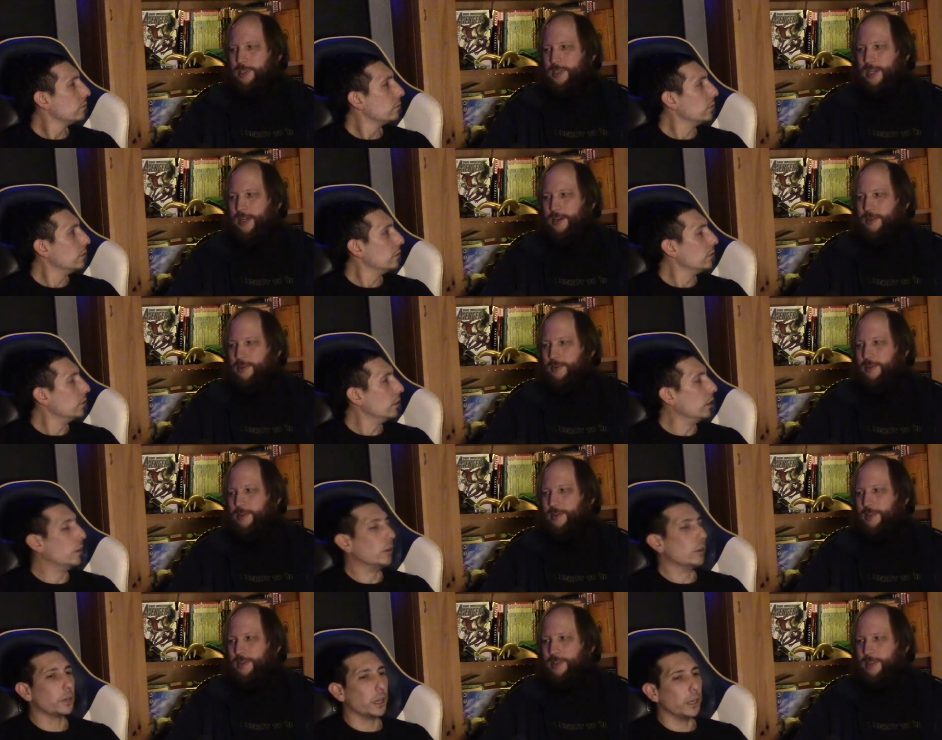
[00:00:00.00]
Speaker 1: now.
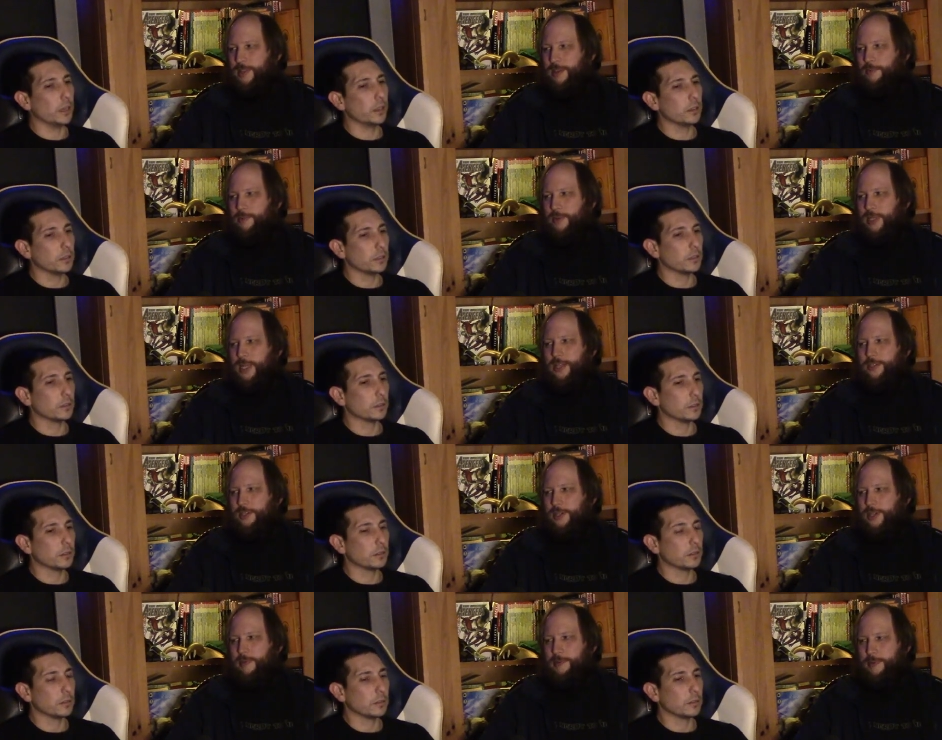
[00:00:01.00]
Oh, okay. The
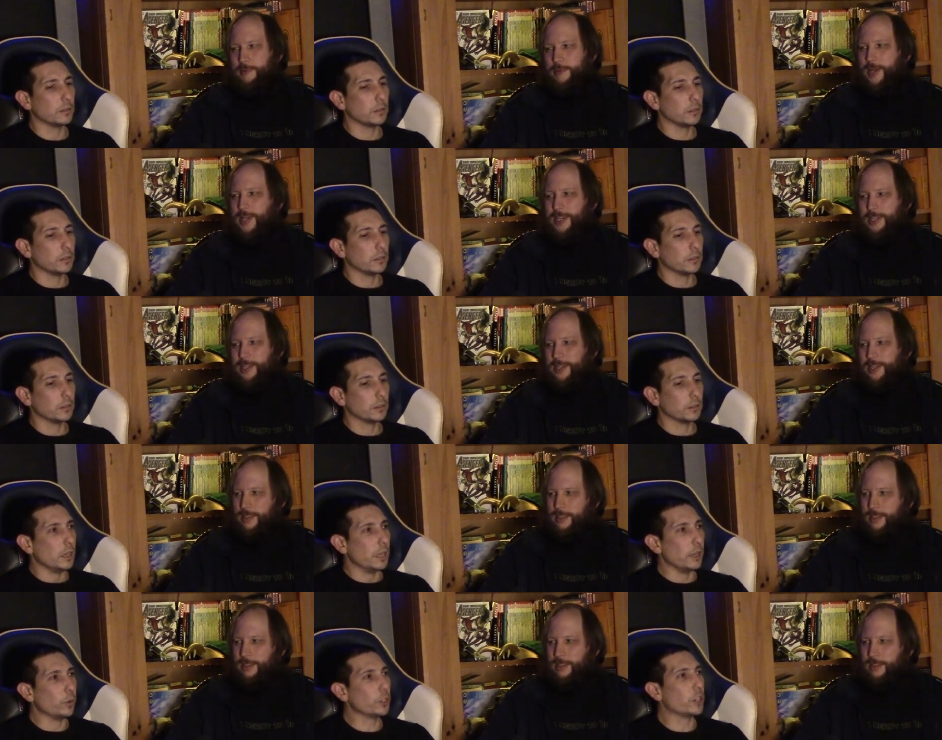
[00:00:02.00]
production company behind
Speaker 2: it.
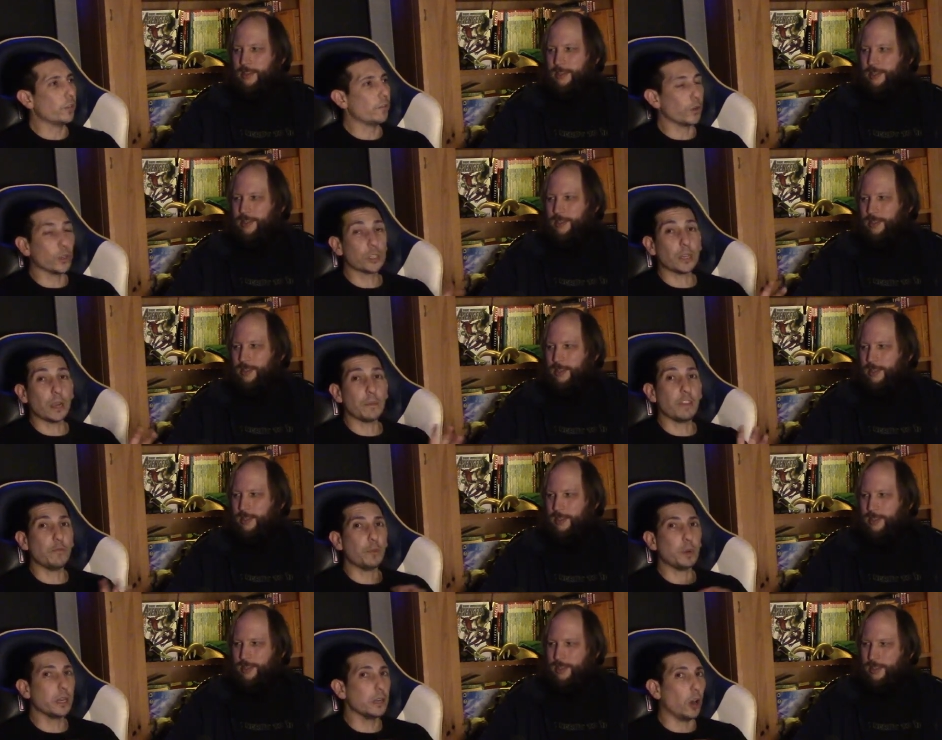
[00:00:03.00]
It was the first time they
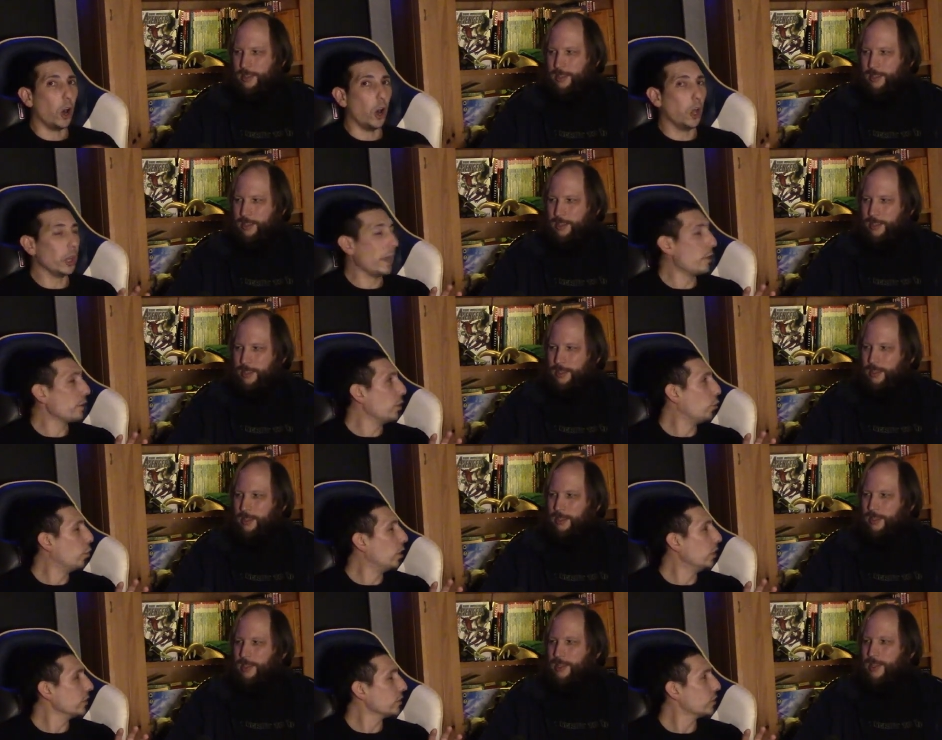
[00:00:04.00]
put it all out at
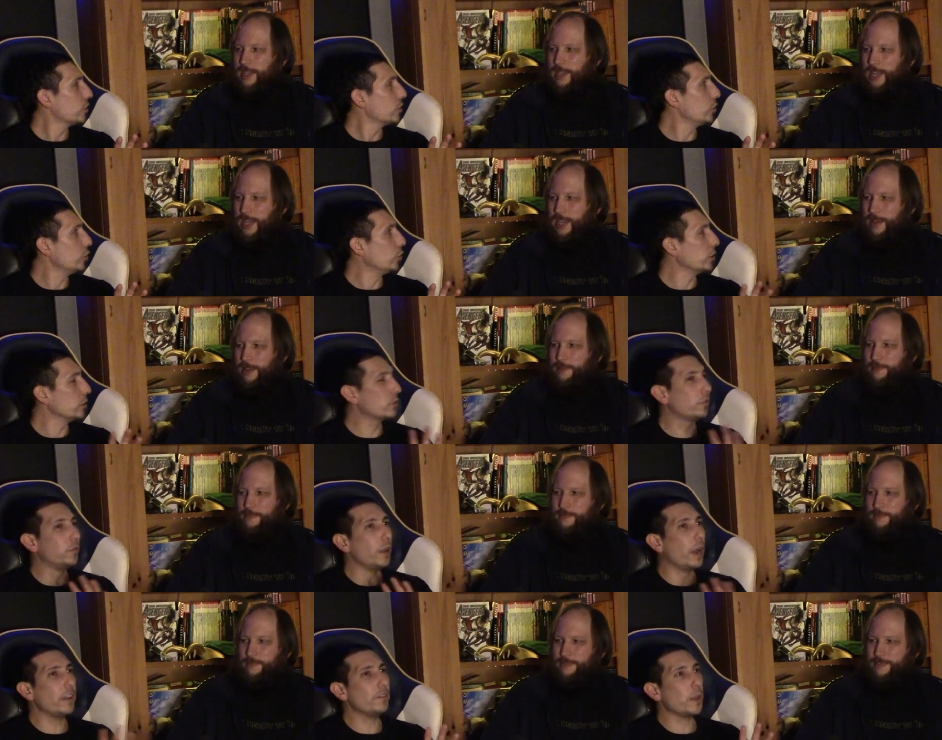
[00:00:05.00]
once too. Yeah. It was
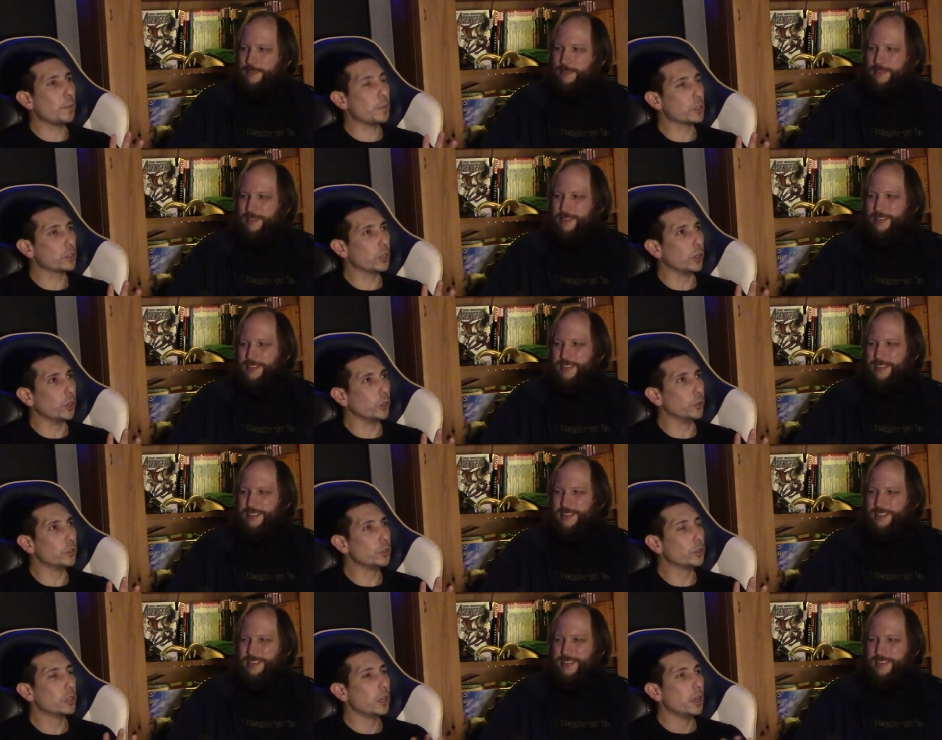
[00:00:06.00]
five
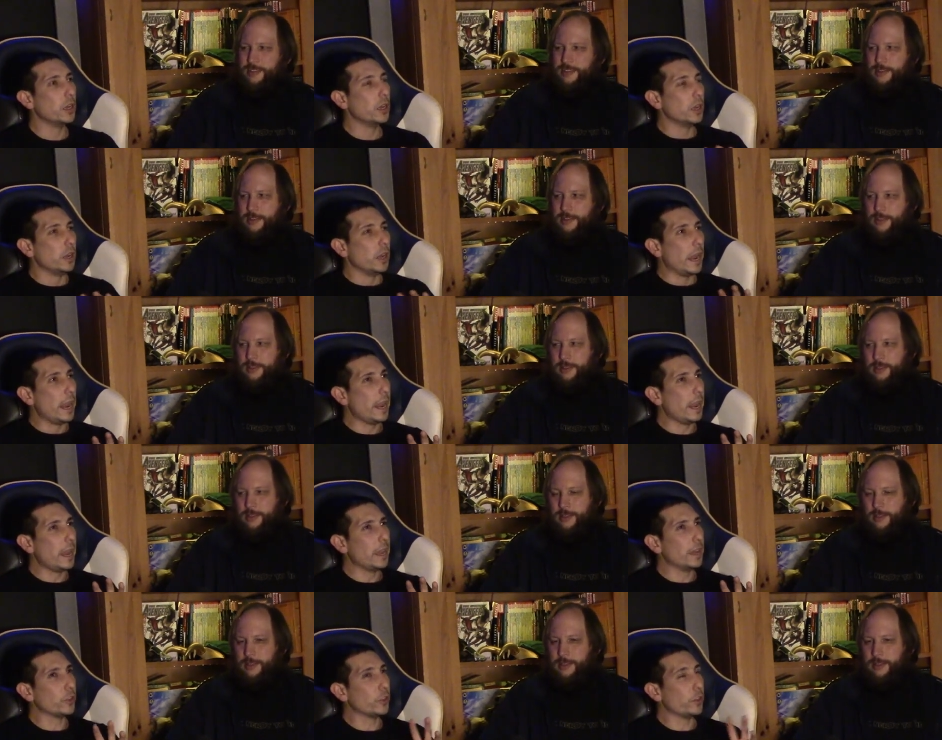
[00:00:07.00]
episodes.
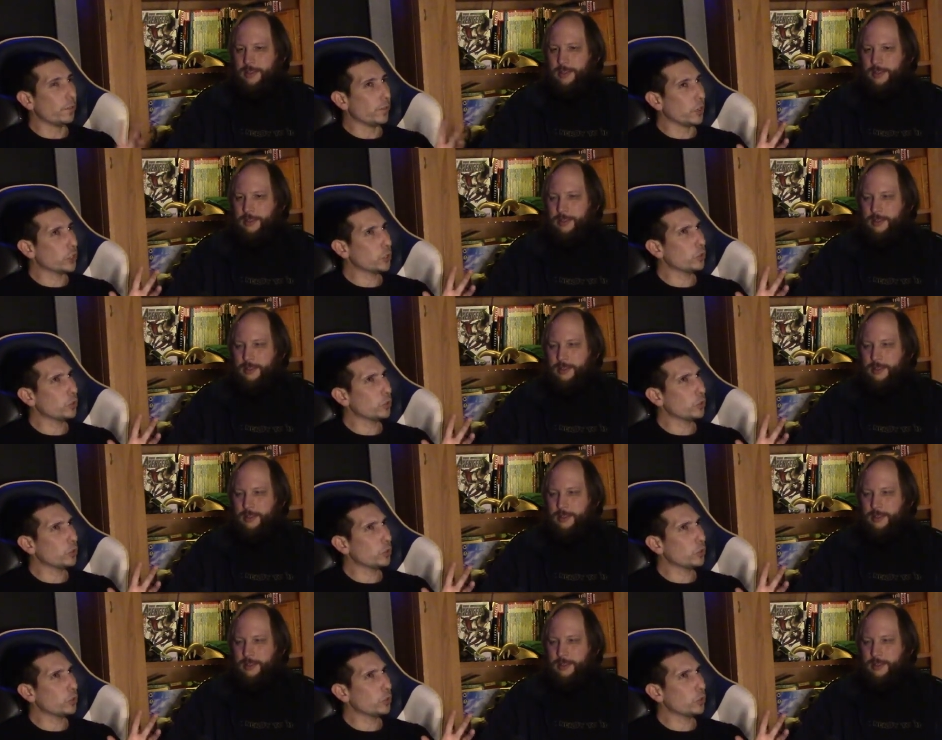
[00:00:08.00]
And the first